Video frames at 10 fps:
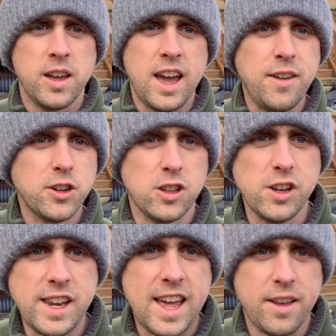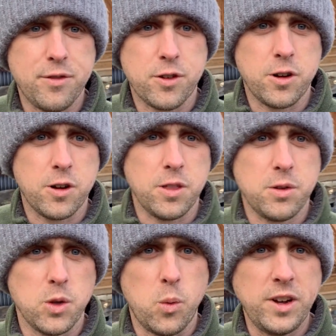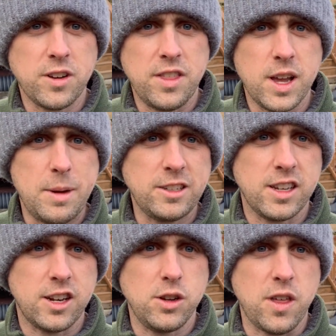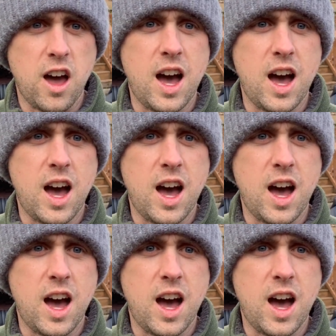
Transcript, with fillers: After looking at it for through the winter, I think I'm actually gonna do the